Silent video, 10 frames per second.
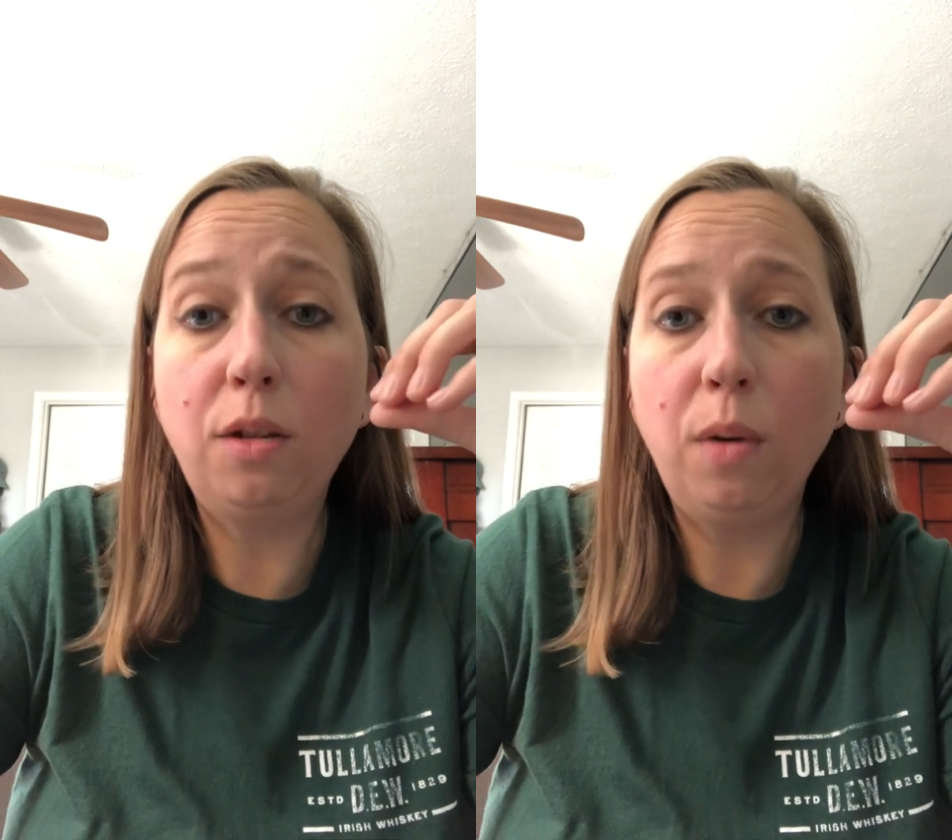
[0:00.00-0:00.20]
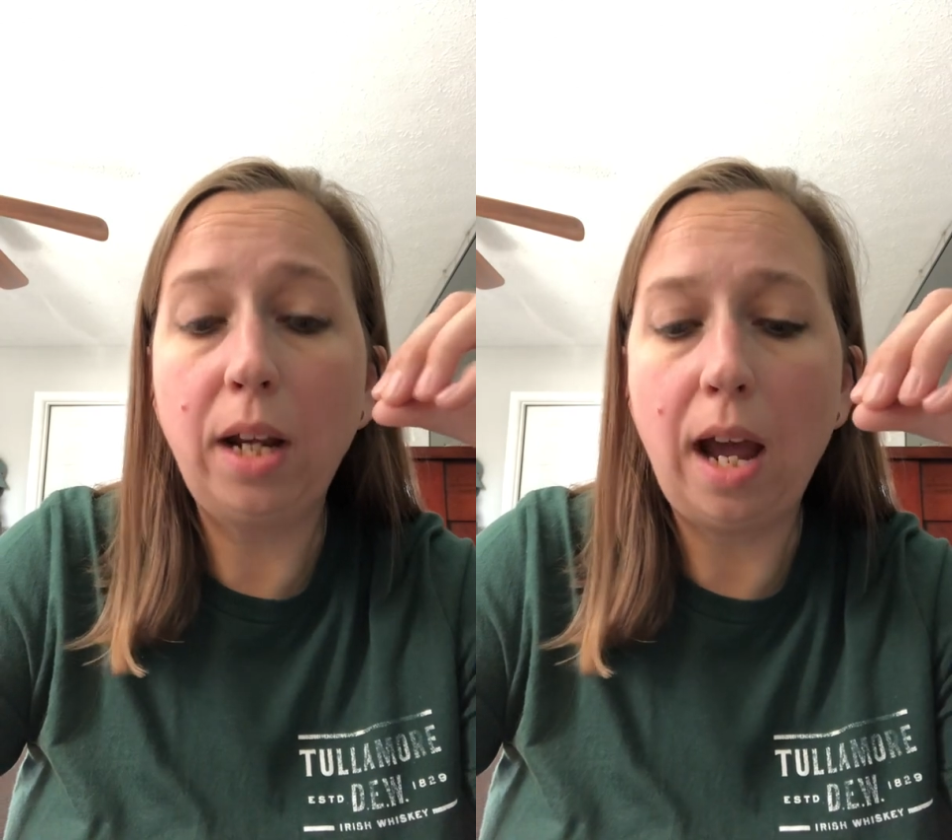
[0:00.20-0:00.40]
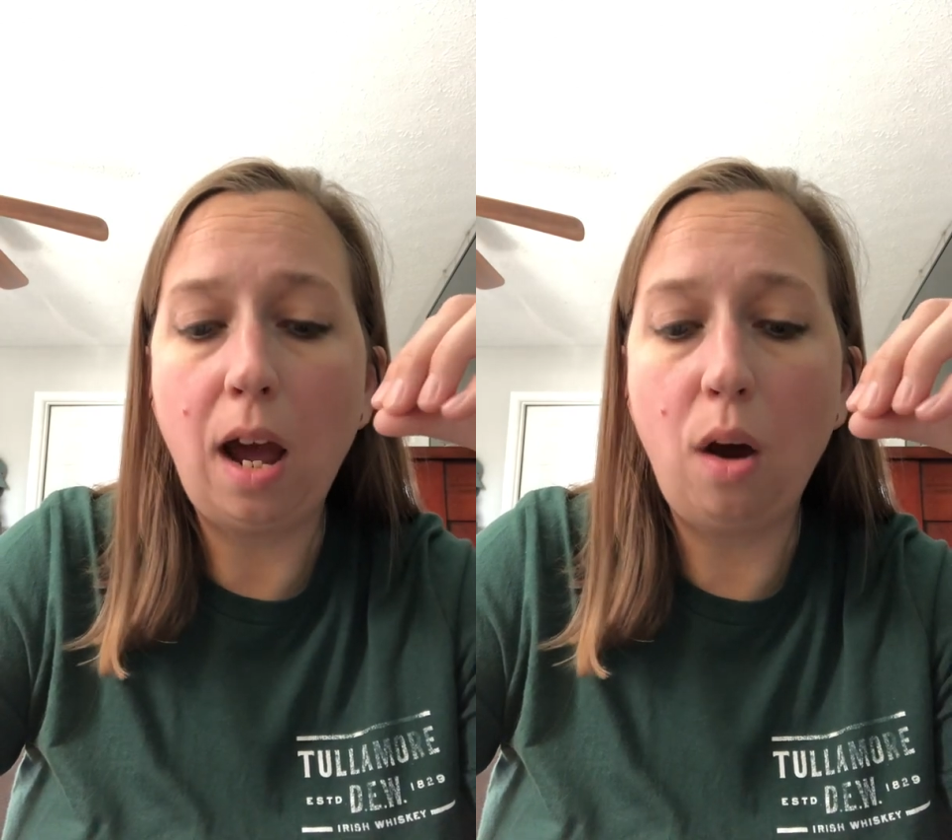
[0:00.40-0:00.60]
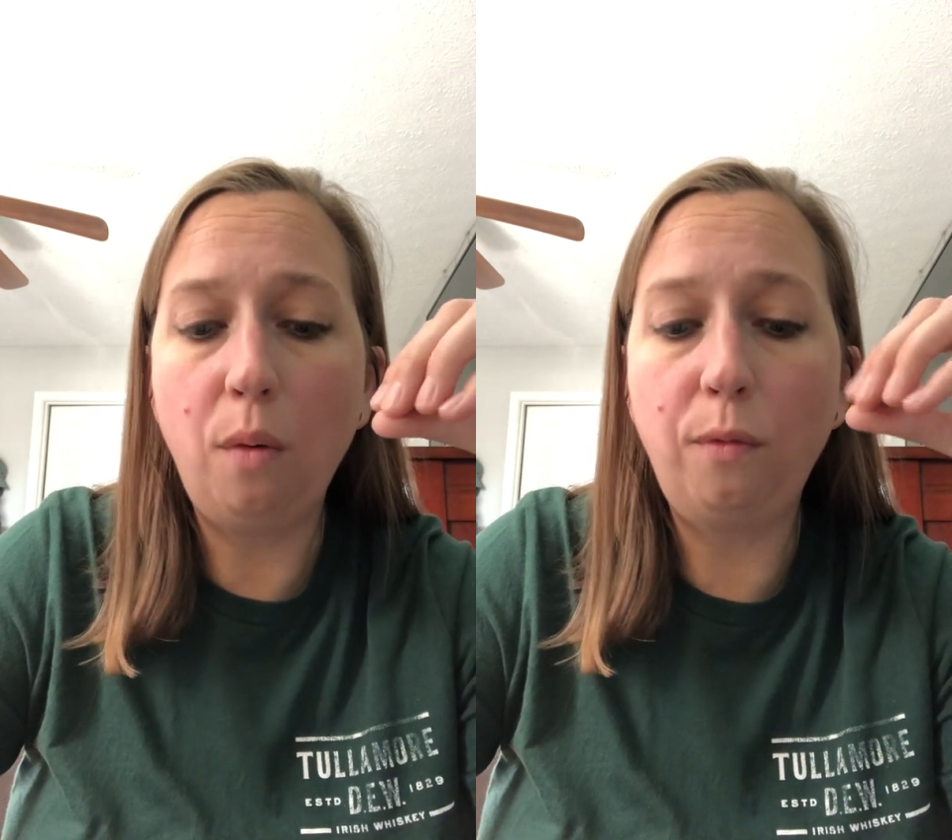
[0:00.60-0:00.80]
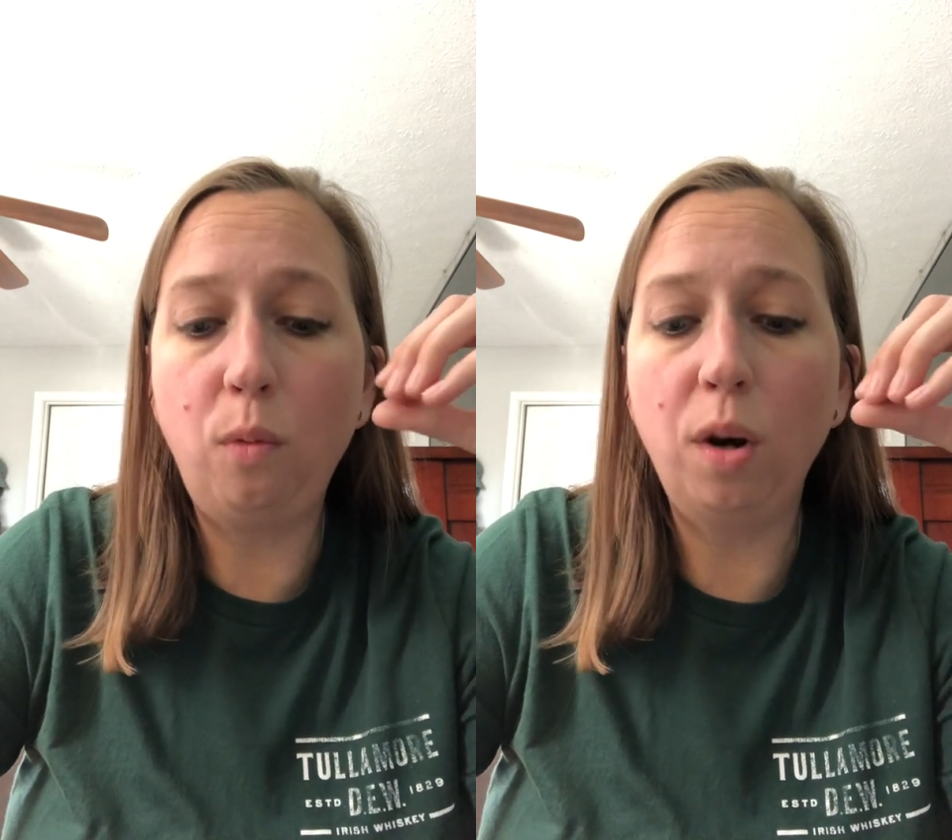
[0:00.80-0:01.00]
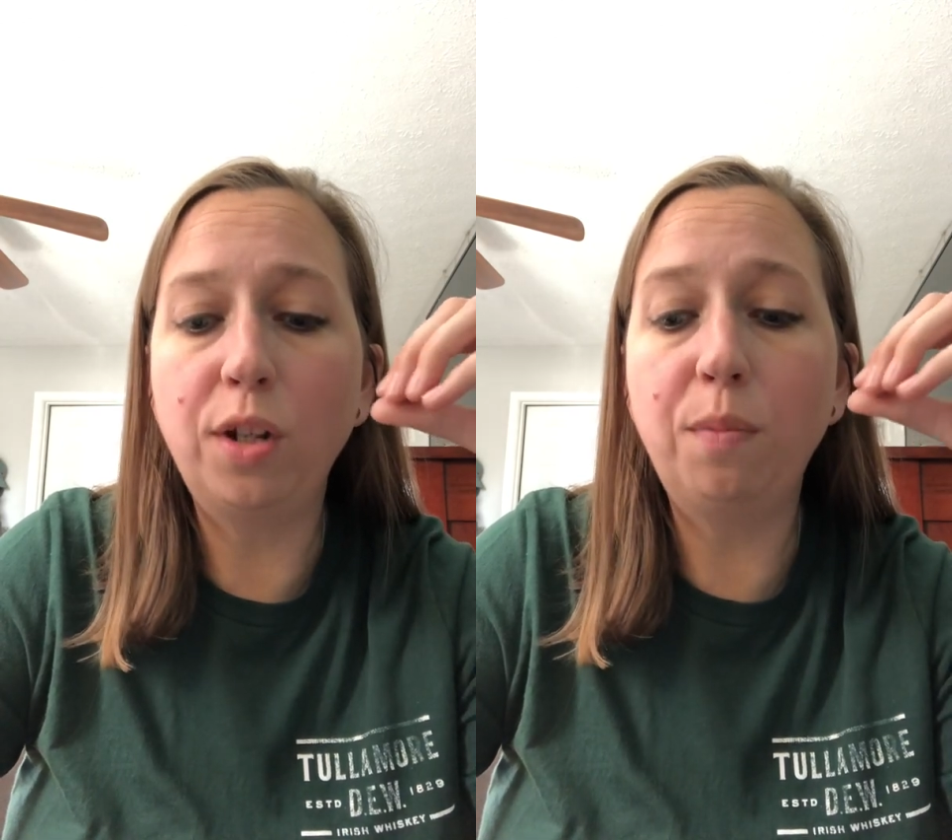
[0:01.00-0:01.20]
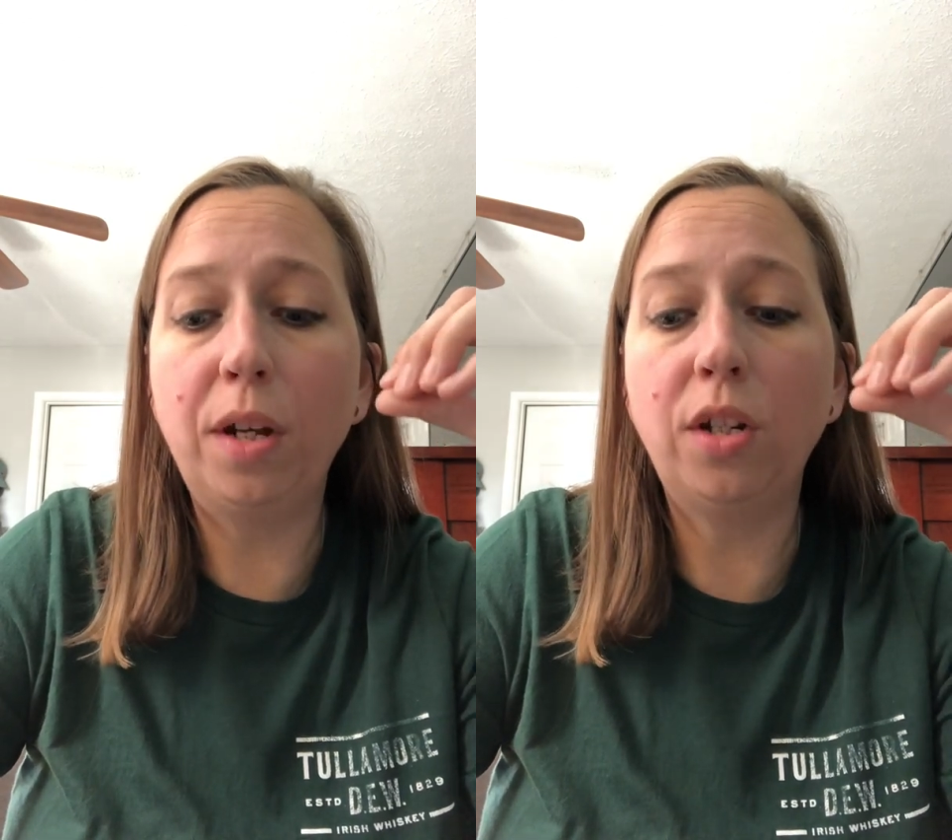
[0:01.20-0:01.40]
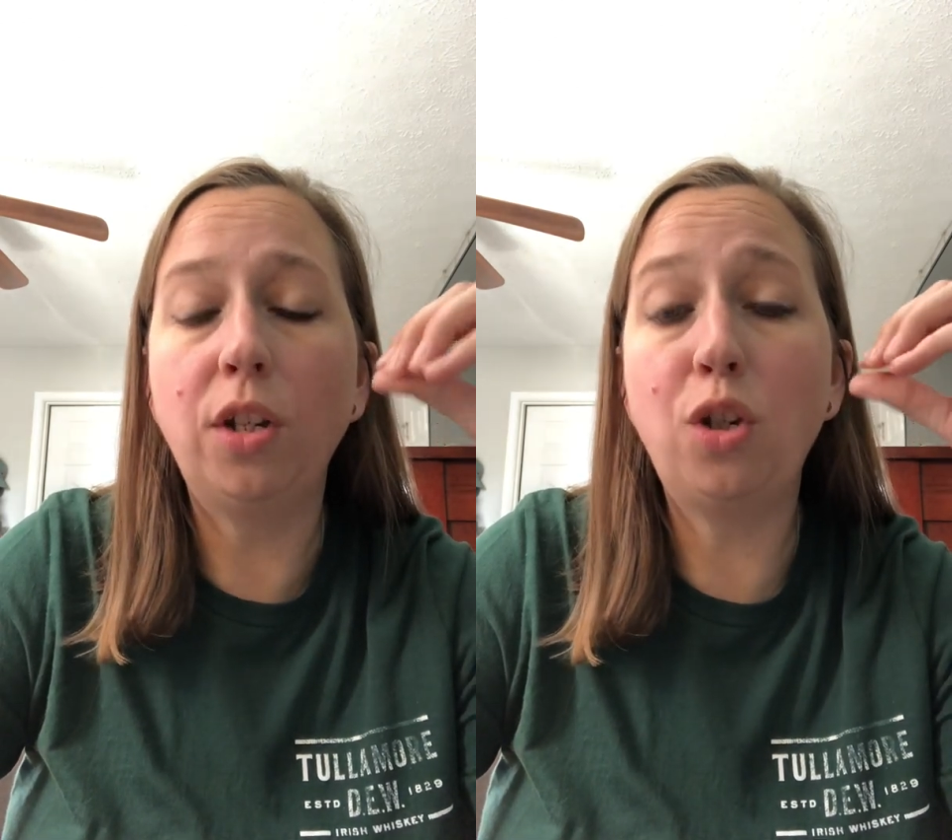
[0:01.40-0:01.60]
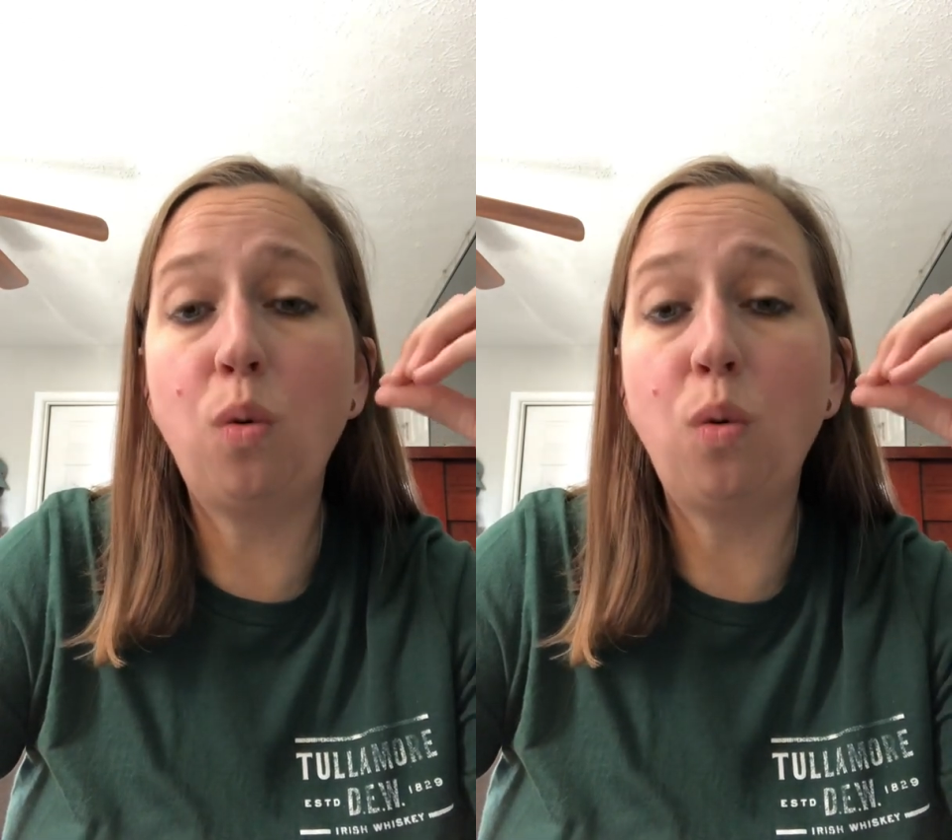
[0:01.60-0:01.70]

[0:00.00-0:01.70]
to account for as much as